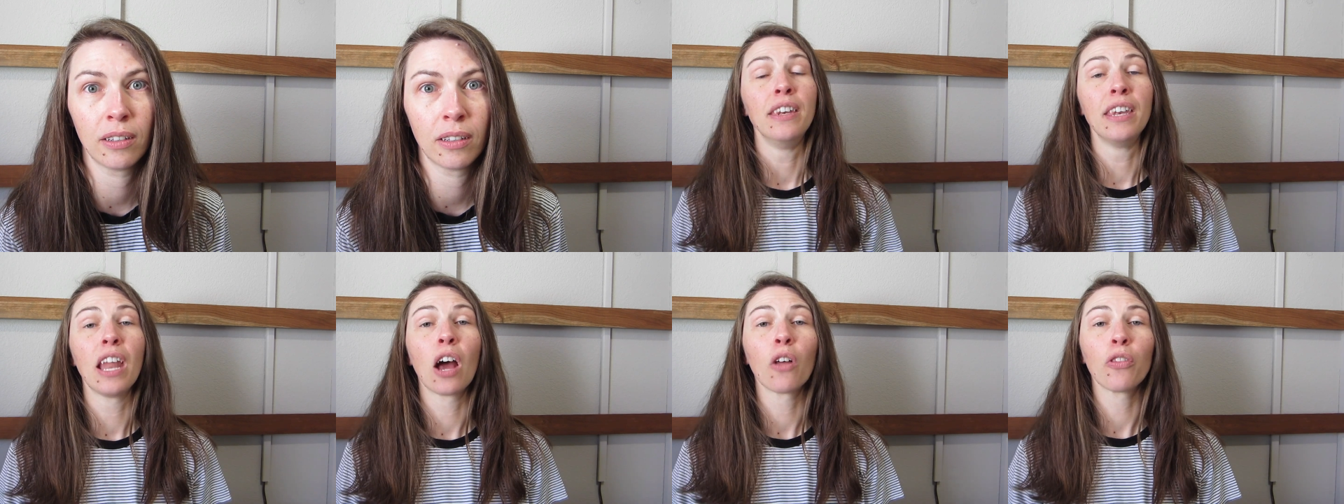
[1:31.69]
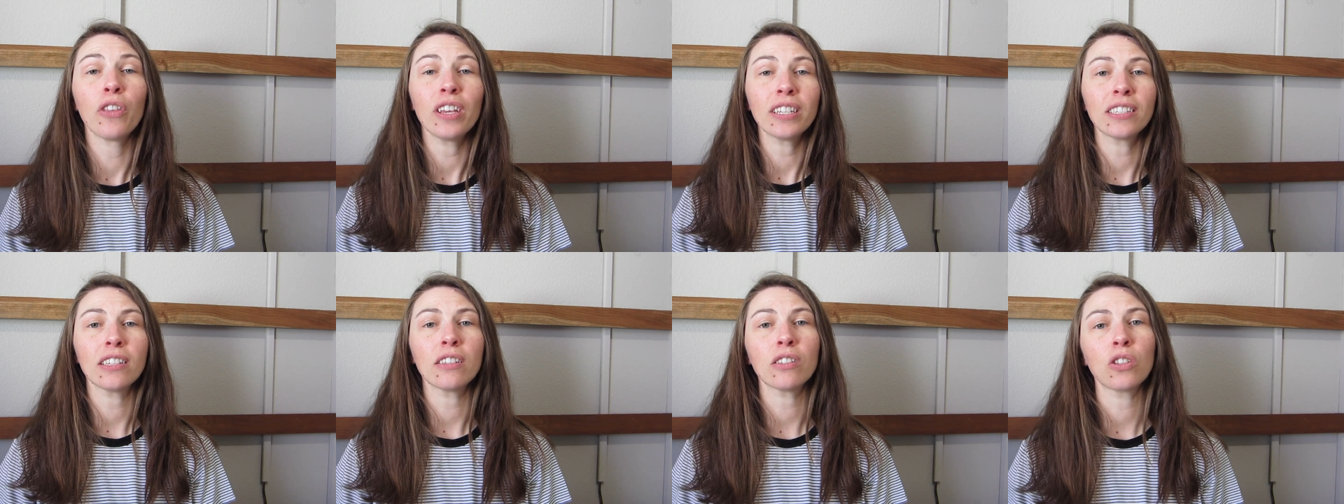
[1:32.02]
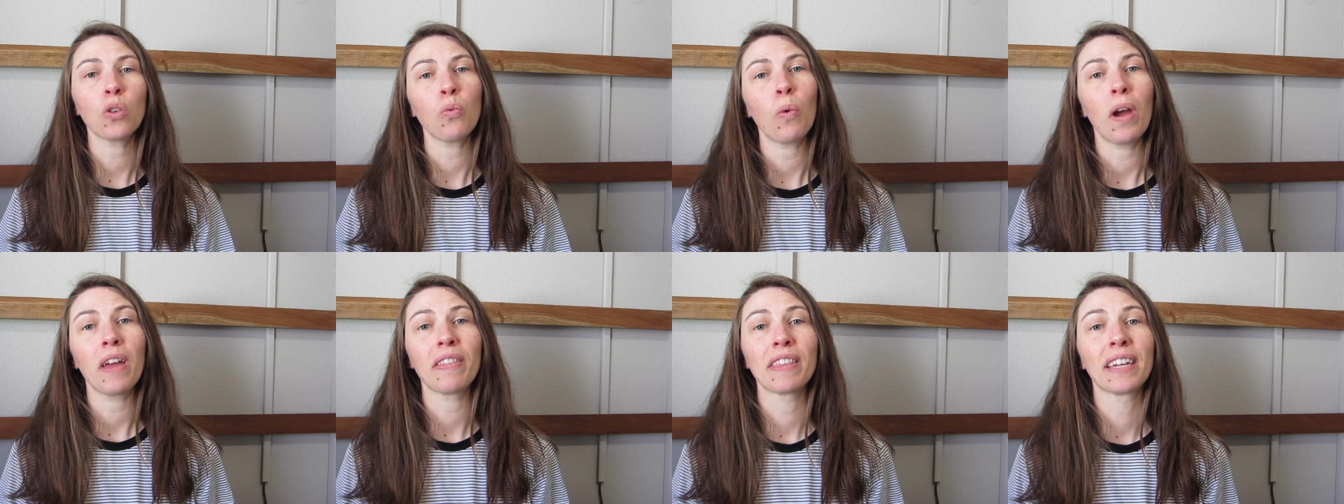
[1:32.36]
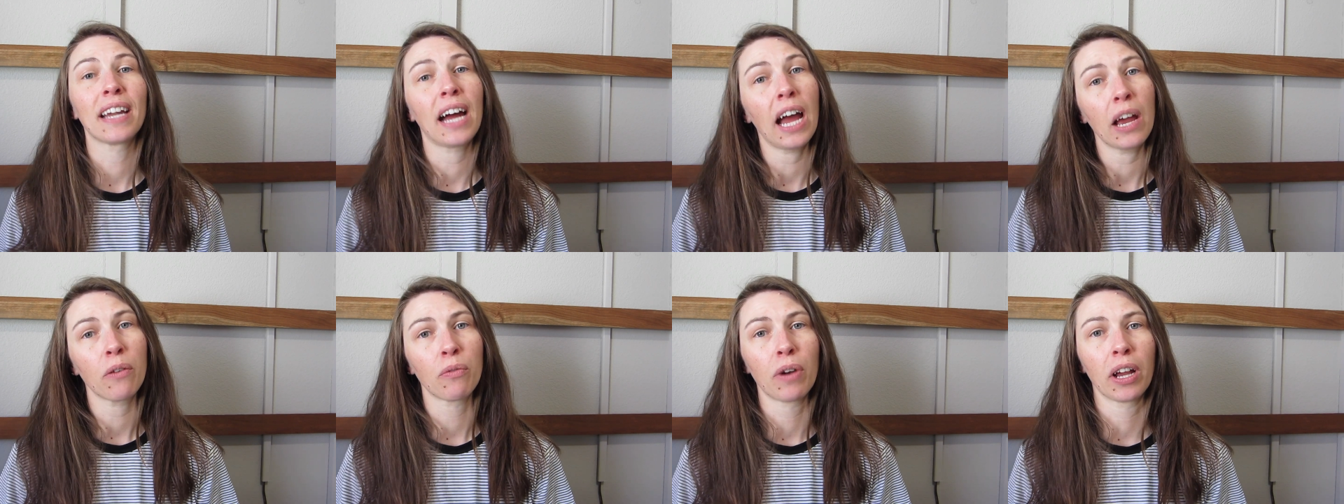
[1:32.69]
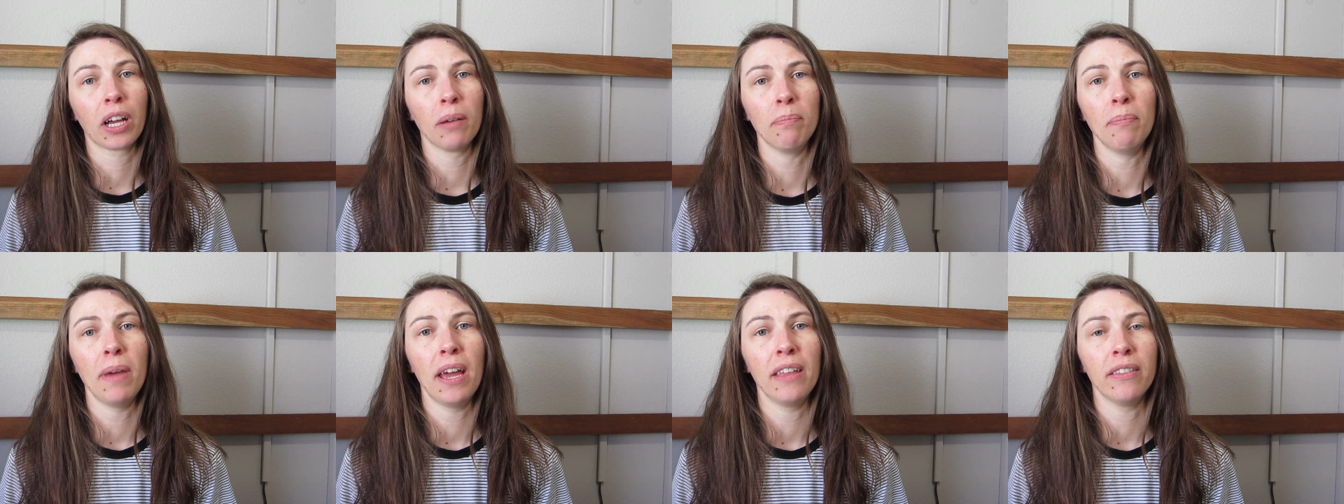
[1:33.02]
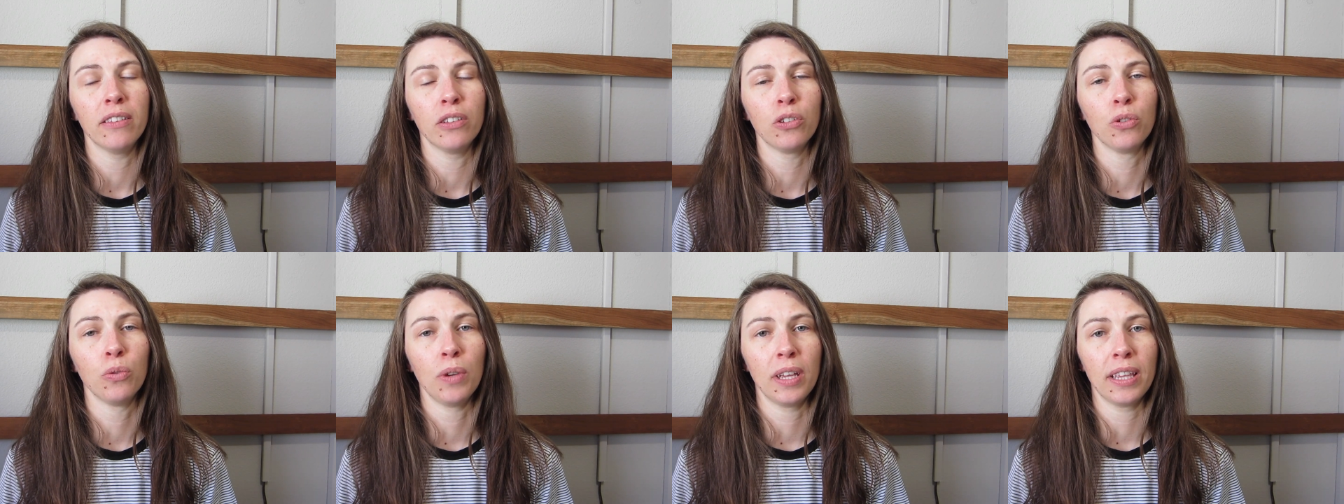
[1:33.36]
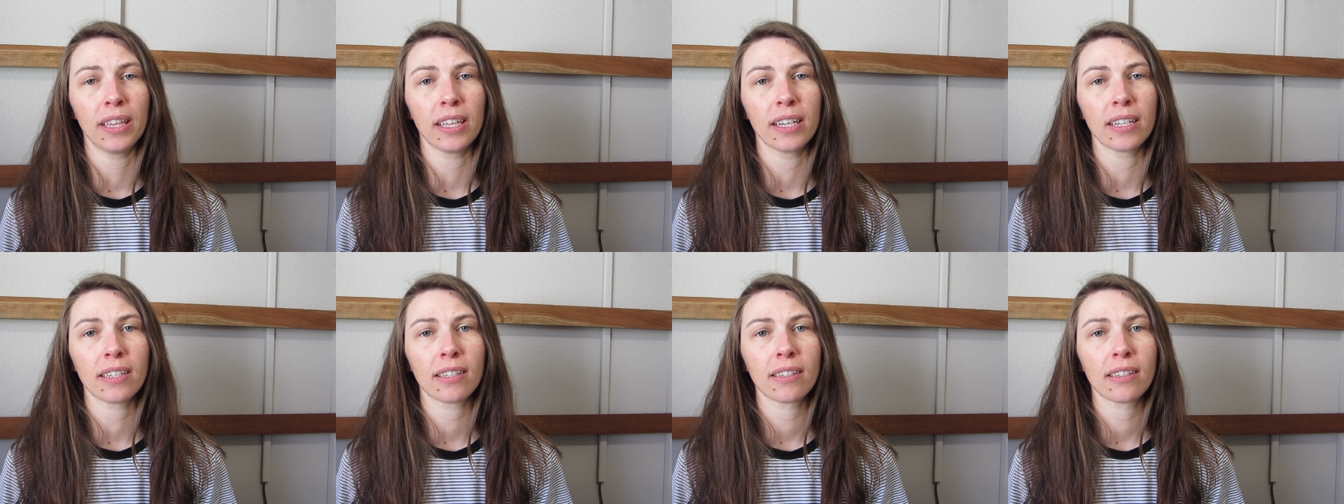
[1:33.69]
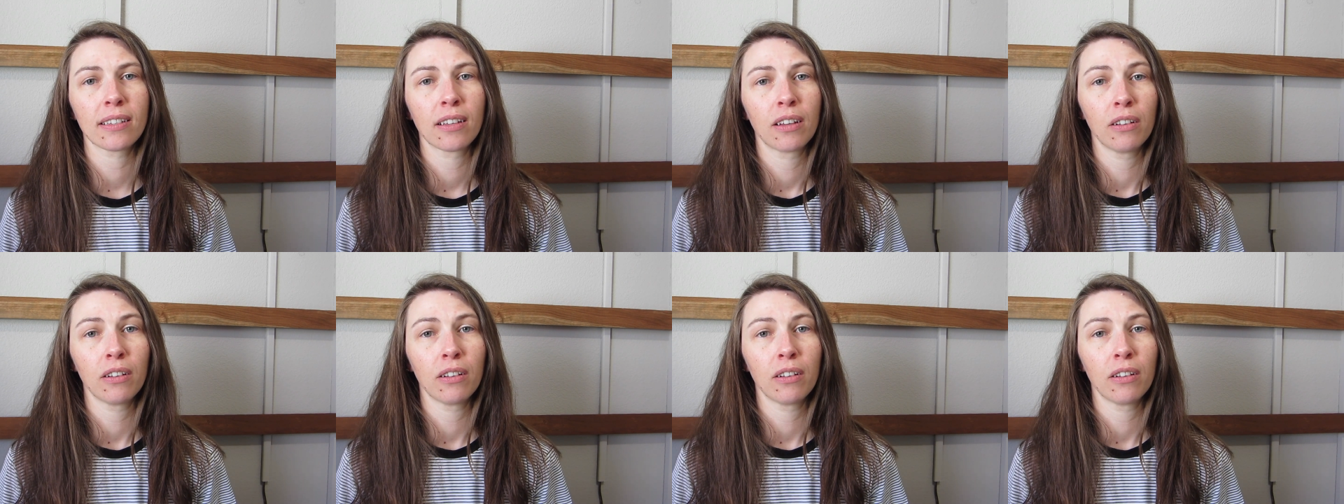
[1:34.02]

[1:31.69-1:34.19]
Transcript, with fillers: Now this is the way that I recommend doing this.